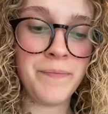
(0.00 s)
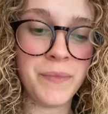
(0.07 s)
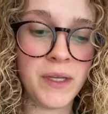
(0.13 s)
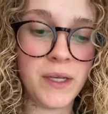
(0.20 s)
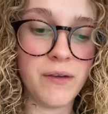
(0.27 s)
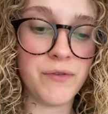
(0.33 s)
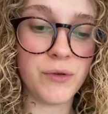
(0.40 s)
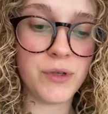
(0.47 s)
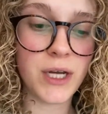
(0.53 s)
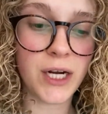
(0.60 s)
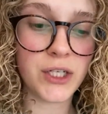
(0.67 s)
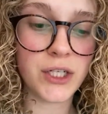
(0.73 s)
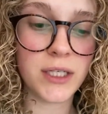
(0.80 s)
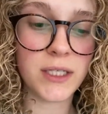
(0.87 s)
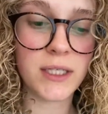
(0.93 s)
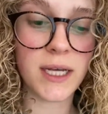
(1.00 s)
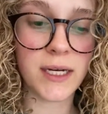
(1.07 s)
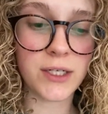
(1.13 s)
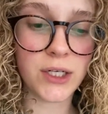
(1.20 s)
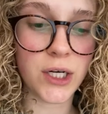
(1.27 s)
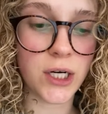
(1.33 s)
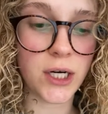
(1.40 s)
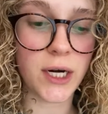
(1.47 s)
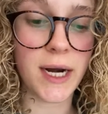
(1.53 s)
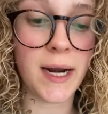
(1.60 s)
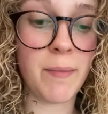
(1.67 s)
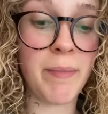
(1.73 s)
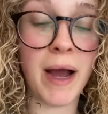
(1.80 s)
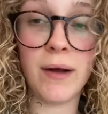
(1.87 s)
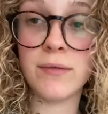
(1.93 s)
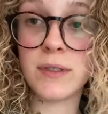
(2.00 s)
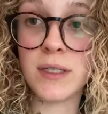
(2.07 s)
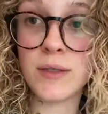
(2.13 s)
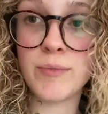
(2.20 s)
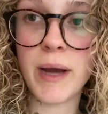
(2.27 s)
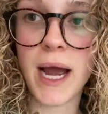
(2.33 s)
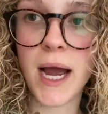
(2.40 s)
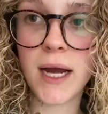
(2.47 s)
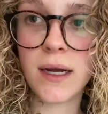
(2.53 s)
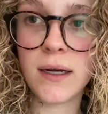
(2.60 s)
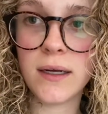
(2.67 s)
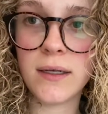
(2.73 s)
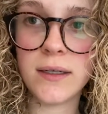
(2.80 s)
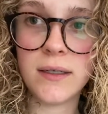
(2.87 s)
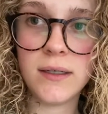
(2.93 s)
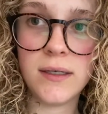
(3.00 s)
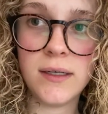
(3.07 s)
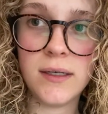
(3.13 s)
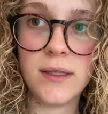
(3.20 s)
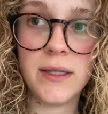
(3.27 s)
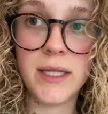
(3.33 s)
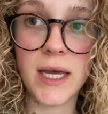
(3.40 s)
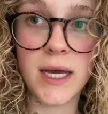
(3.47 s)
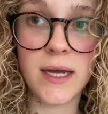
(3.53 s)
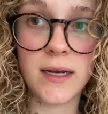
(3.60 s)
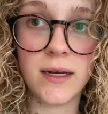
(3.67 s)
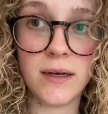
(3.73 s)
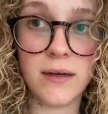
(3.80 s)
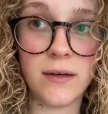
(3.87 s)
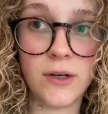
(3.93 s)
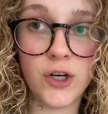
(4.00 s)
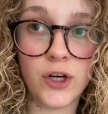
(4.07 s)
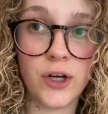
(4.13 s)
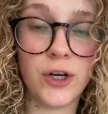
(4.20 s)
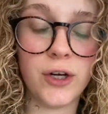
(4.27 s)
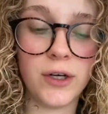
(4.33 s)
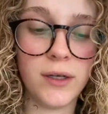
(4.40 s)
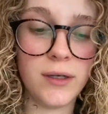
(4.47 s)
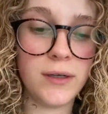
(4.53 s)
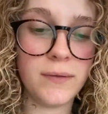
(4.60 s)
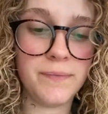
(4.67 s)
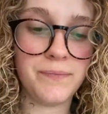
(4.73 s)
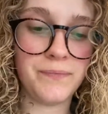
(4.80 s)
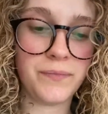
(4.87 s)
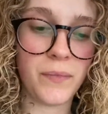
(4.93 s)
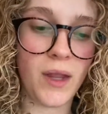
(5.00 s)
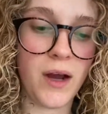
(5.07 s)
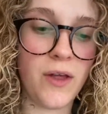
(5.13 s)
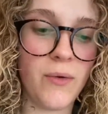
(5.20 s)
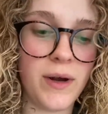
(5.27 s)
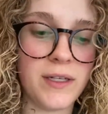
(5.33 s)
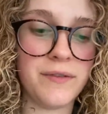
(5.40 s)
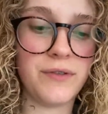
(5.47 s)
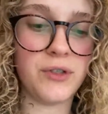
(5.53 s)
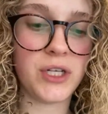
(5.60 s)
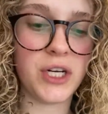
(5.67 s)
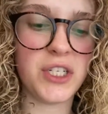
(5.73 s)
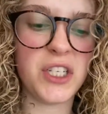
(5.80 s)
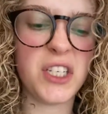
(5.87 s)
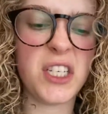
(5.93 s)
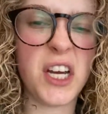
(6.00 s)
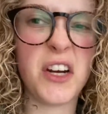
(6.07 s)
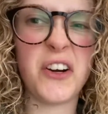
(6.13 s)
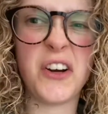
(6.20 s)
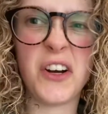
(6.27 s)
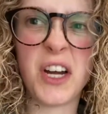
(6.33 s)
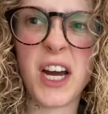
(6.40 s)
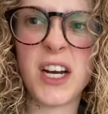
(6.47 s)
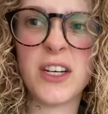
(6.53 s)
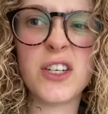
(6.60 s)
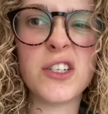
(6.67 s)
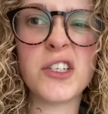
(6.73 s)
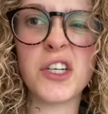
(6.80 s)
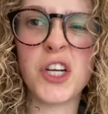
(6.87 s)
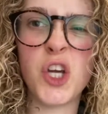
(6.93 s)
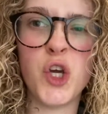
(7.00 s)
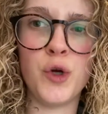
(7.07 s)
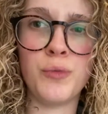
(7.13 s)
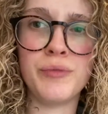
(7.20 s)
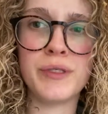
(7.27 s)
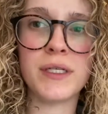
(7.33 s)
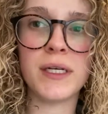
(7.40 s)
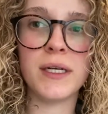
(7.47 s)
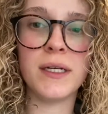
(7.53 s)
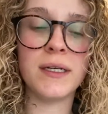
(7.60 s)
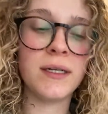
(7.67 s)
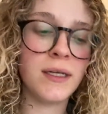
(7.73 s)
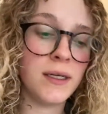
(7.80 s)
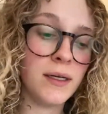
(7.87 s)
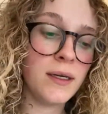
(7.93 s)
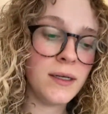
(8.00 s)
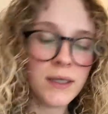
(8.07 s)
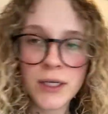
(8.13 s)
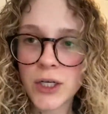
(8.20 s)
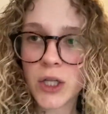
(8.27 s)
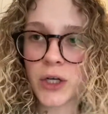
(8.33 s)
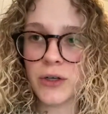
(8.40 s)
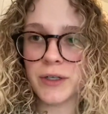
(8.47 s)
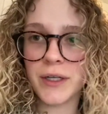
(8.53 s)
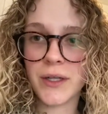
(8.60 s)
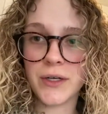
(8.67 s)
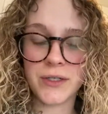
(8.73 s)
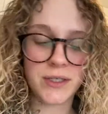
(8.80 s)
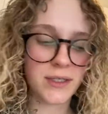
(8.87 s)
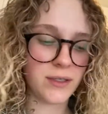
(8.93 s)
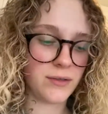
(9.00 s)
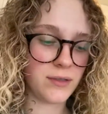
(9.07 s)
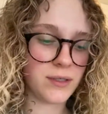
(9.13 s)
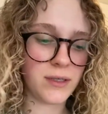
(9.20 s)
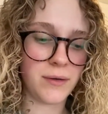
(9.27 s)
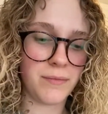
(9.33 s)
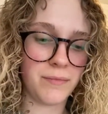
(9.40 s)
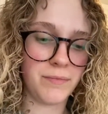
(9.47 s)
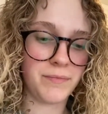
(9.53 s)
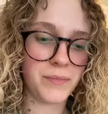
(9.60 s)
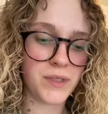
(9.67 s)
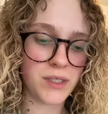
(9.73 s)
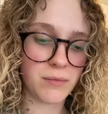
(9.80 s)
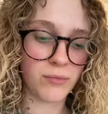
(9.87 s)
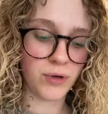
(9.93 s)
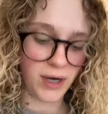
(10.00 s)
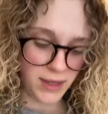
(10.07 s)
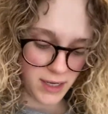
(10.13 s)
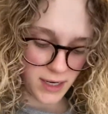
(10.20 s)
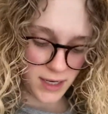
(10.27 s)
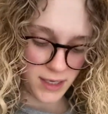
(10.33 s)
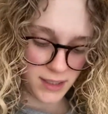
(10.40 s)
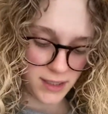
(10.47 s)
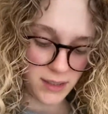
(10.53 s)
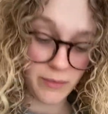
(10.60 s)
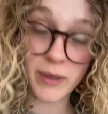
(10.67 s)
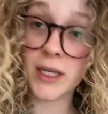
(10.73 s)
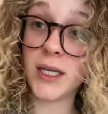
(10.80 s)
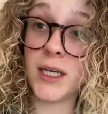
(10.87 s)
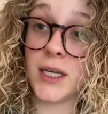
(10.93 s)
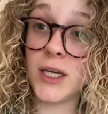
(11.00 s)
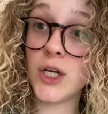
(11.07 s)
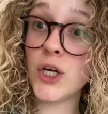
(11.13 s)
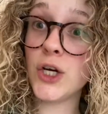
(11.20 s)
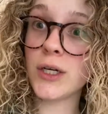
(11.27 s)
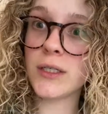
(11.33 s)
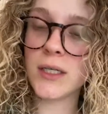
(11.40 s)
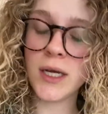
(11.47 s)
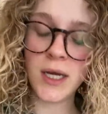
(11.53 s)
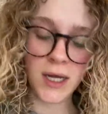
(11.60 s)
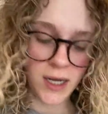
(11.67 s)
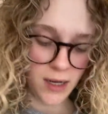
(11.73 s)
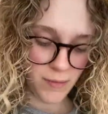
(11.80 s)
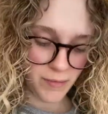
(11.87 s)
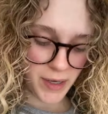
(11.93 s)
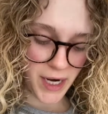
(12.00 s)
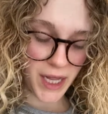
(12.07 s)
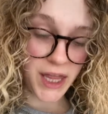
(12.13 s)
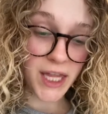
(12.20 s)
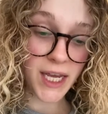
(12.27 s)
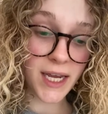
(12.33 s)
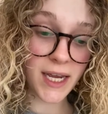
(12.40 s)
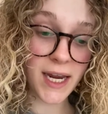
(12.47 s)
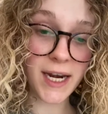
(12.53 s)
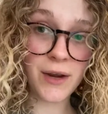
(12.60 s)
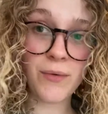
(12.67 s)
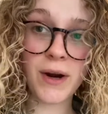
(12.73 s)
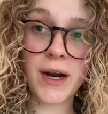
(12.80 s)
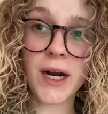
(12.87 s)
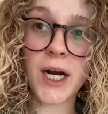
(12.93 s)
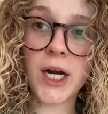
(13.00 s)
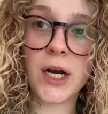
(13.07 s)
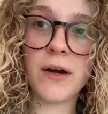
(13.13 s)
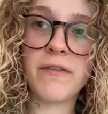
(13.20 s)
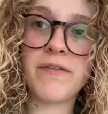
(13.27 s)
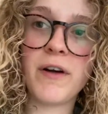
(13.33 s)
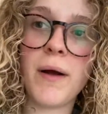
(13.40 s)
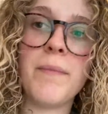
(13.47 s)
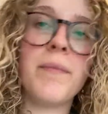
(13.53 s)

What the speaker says: if you touch the center and it bounces back, then you're good. Otherwise, if you touch the center and it kind of just like goops in, clearly there's still some bread that needs to be cooked. But I think anywhere from